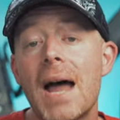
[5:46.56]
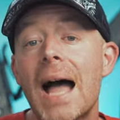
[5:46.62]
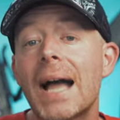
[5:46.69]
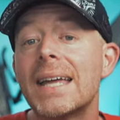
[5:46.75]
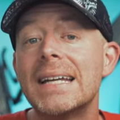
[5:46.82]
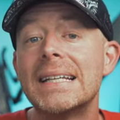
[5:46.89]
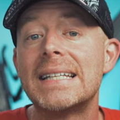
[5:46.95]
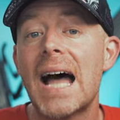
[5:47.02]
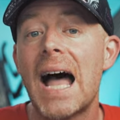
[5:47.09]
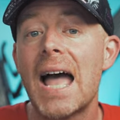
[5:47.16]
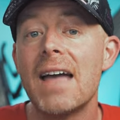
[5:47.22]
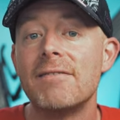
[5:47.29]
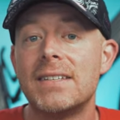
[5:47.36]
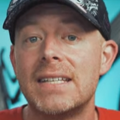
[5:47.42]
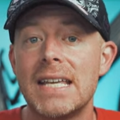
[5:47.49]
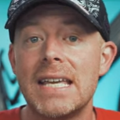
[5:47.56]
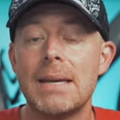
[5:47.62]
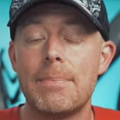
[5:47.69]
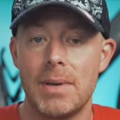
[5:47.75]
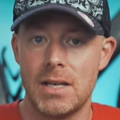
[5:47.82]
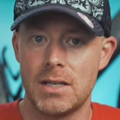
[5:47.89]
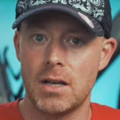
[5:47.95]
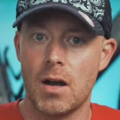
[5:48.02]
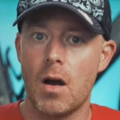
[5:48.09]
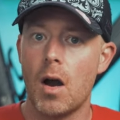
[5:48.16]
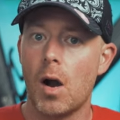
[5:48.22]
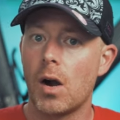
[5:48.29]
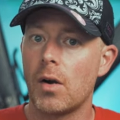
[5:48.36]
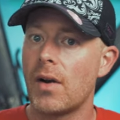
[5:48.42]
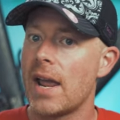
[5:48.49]
not gonna dive deep into
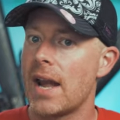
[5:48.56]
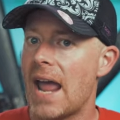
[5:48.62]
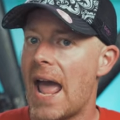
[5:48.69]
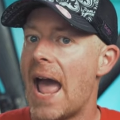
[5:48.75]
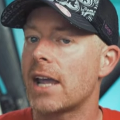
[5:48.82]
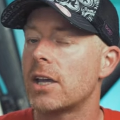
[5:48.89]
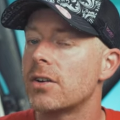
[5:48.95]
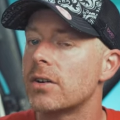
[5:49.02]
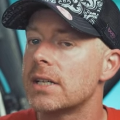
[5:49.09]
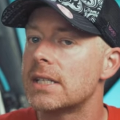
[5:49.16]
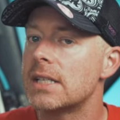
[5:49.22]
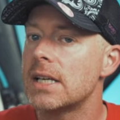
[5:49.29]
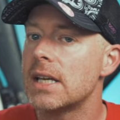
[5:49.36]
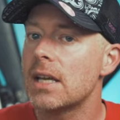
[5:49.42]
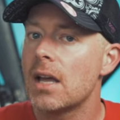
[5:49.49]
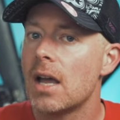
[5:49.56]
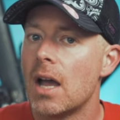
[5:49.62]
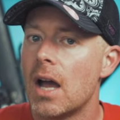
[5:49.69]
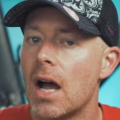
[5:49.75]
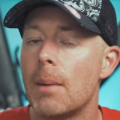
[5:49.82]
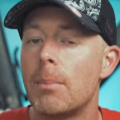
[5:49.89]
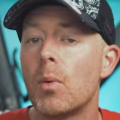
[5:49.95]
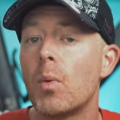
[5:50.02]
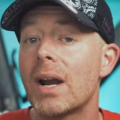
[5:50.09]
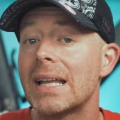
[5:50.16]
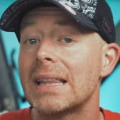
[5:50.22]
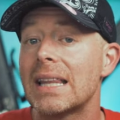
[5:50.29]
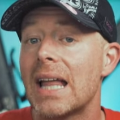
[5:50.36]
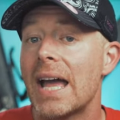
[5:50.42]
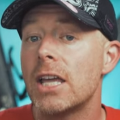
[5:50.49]
heart rate accuracy, but what
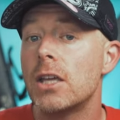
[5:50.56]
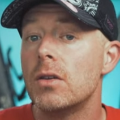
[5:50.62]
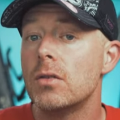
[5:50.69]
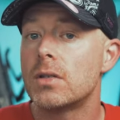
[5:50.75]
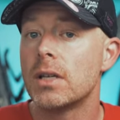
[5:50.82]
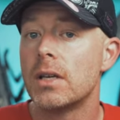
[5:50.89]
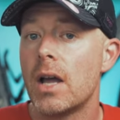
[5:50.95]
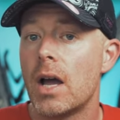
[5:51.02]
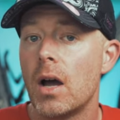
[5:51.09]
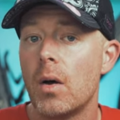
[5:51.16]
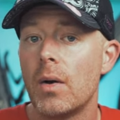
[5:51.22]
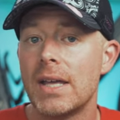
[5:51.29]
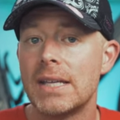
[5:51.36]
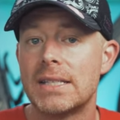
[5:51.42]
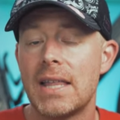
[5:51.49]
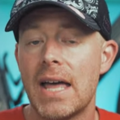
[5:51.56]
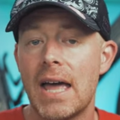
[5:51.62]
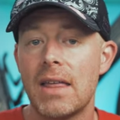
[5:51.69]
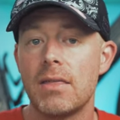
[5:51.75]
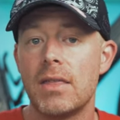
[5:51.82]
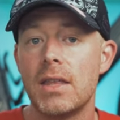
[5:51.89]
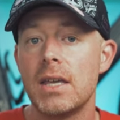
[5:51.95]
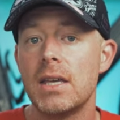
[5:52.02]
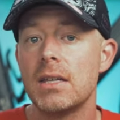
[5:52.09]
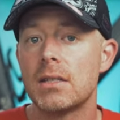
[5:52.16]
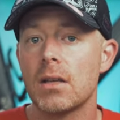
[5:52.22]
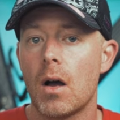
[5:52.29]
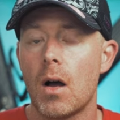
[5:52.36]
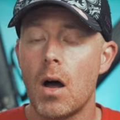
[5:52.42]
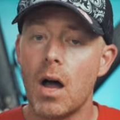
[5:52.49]
I'd like you to know is that
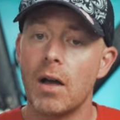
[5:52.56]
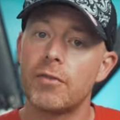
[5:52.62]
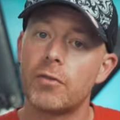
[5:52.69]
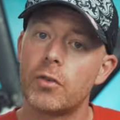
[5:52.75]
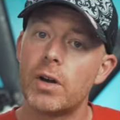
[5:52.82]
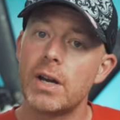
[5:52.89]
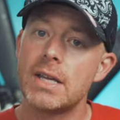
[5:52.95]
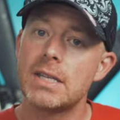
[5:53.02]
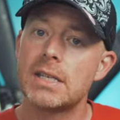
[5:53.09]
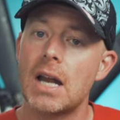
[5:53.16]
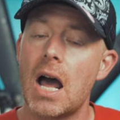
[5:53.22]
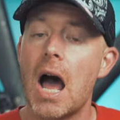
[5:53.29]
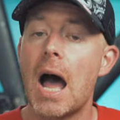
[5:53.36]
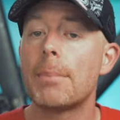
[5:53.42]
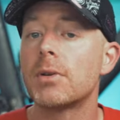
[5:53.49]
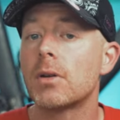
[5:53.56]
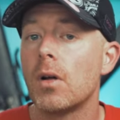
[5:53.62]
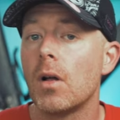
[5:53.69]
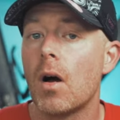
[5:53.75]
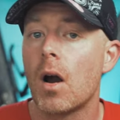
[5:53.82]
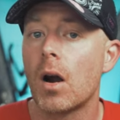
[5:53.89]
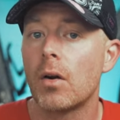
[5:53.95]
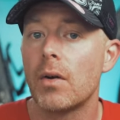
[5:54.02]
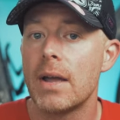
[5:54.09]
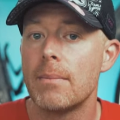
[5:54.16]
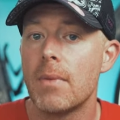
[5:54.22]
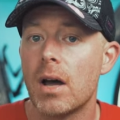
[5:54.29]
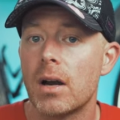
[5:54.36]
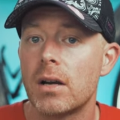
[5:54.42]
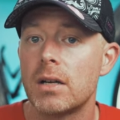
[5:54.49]
these off-wrist optical heart rate
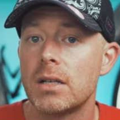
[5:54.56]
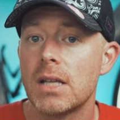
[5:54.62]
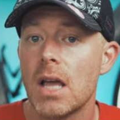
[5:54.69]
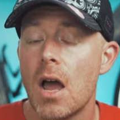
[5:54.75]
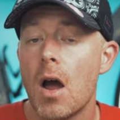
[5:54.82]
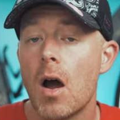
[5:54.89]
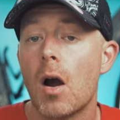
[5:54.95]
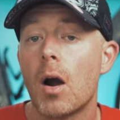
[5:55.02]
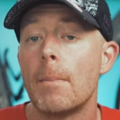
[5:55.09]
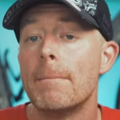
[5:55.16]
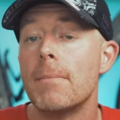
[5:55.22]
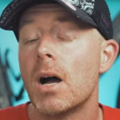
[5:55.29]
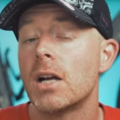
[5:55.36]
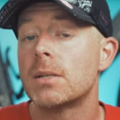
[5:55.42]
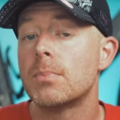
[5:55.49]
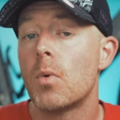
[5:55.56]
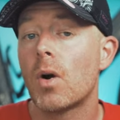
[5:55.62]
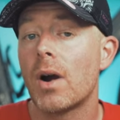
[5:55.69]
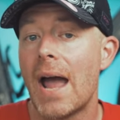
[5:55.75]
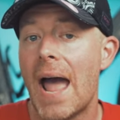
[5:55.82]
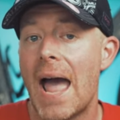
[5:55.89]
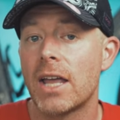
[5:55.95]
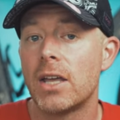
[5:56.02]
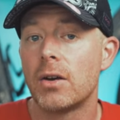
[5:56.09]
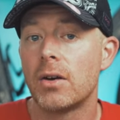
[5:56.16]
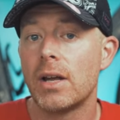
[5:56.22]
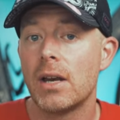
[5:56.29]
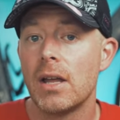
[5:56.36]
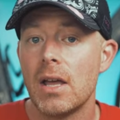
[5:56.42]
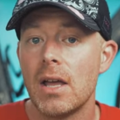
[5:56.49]
monitors are much more
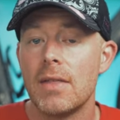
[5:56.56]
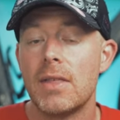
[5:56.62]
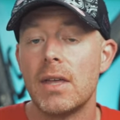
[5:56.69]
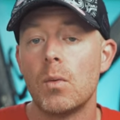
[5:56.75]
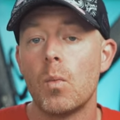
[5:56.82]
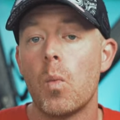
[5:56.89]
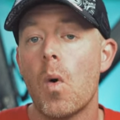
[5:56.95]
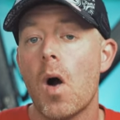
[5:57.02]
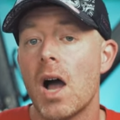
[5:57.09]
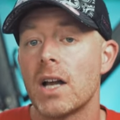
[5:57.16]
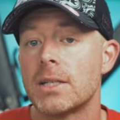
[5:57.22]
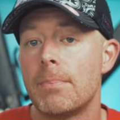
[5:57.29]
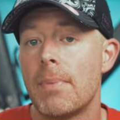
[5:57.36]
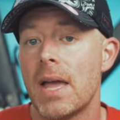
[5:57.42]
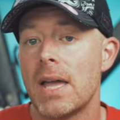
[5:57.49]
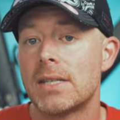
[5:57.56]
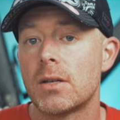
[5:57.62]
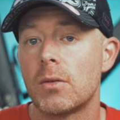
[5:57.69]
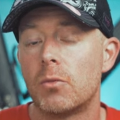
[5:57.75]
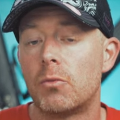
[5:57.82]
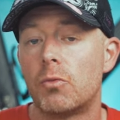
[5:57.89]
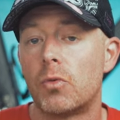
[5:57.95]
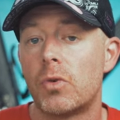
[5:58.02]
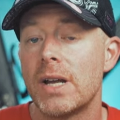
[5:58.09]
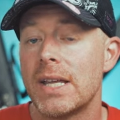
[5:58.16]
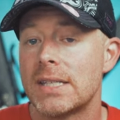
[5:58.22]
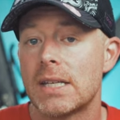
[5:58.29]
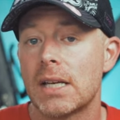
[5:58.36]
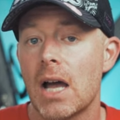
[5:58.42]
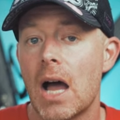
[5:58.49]
accurate than watch-based
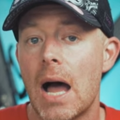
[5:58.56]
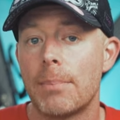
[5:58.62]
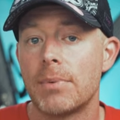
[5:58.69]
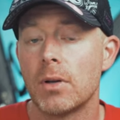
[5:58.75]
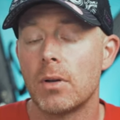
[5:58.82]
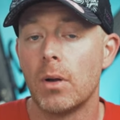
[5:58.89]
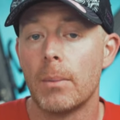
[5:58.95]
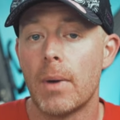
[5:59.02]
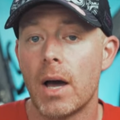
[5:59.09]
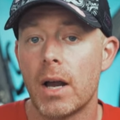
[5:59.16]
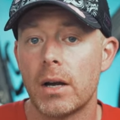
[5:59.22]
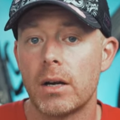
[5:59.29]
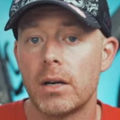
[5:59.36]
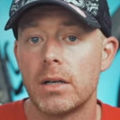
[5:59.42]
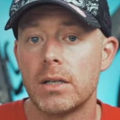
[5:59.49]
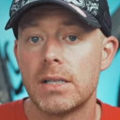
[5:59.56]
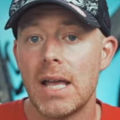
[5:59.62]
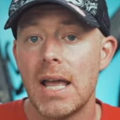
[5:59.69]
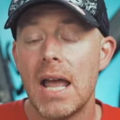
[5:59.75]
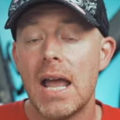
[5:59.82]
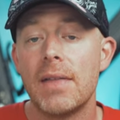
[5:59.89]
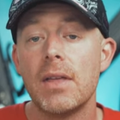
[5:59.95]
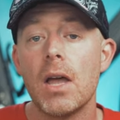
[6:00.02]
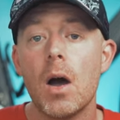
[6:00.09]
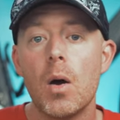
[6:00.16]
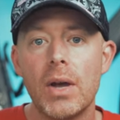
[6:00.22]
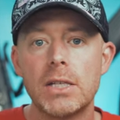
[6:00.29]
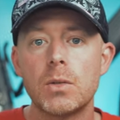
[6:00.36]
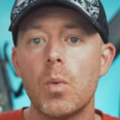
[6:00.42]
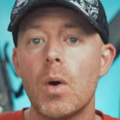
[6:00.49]
wrist optical monitors. And the
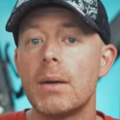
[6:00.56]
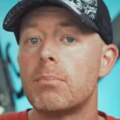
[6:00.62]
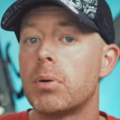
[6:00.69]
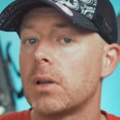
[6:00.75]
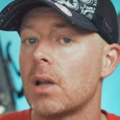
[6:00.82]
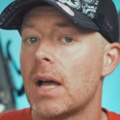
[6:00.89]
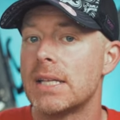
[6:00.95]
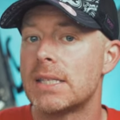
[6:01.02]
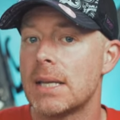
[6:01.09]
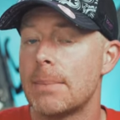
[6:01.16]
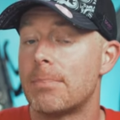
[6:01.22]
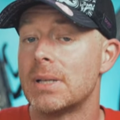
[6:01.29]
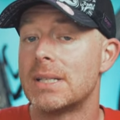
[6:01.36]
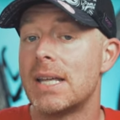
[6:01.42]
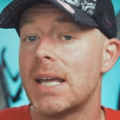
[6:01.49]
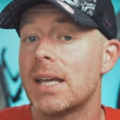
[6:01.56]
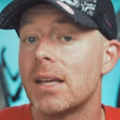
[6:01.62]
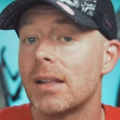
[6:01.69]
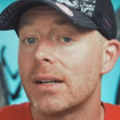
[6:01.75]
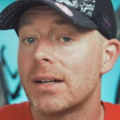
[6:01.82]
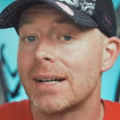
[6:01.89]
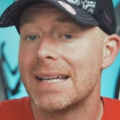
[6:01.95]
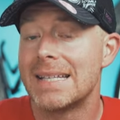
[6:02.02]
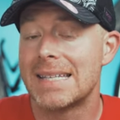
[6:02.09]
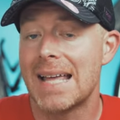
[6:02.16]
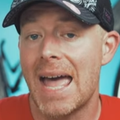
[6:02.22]
OH1 Plus in particular is